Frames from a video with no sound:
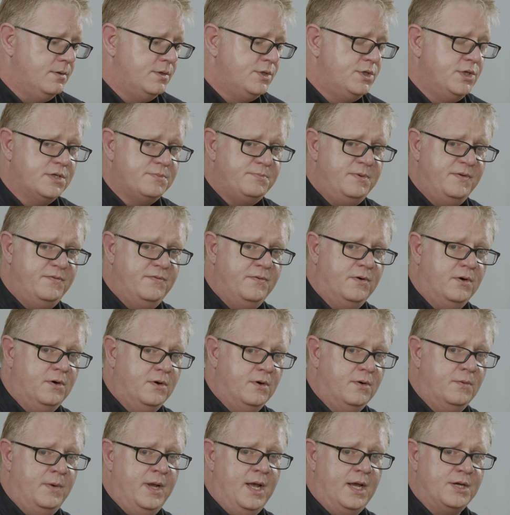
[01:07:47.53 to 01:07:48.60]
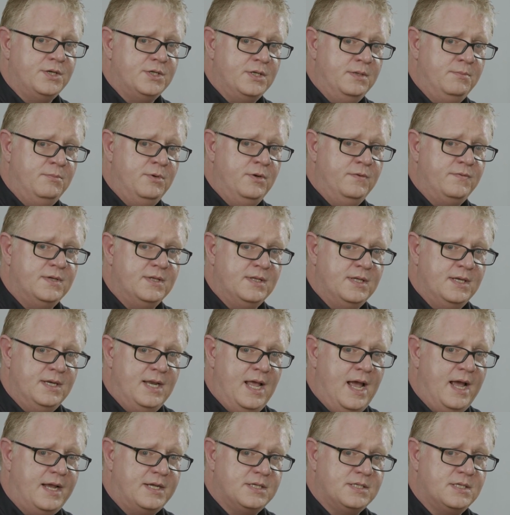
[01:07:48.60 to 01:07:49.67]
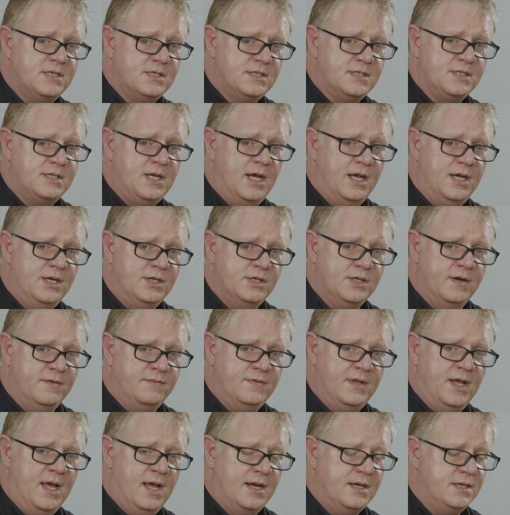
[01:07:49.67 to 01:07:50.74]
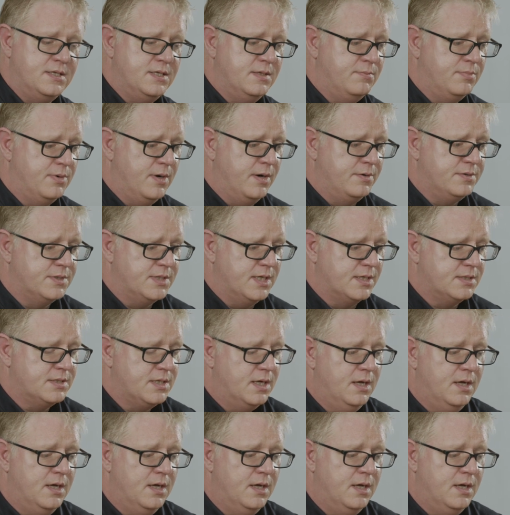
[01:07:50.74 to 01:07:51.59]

Just before we actually move to the next stage of the editing process,